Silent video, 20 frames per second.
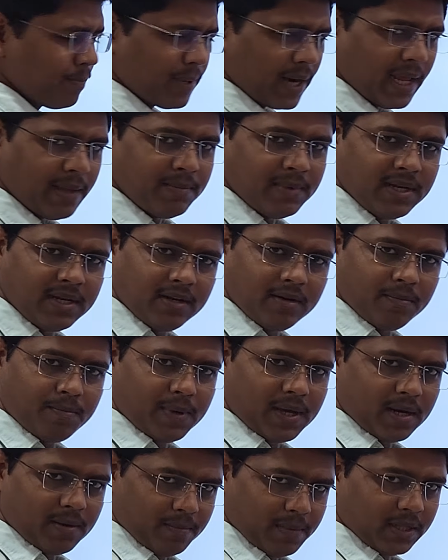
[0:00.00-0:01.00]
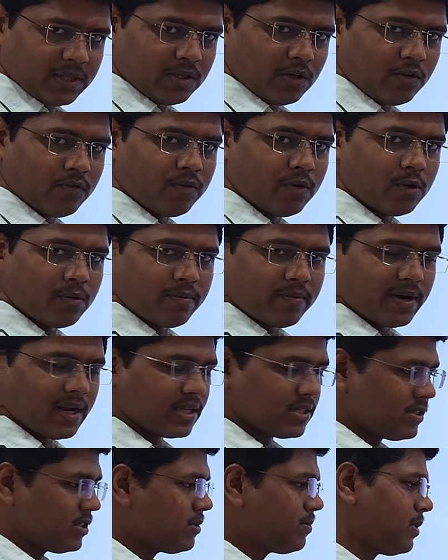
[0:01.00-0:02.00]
primary repair method for fractures,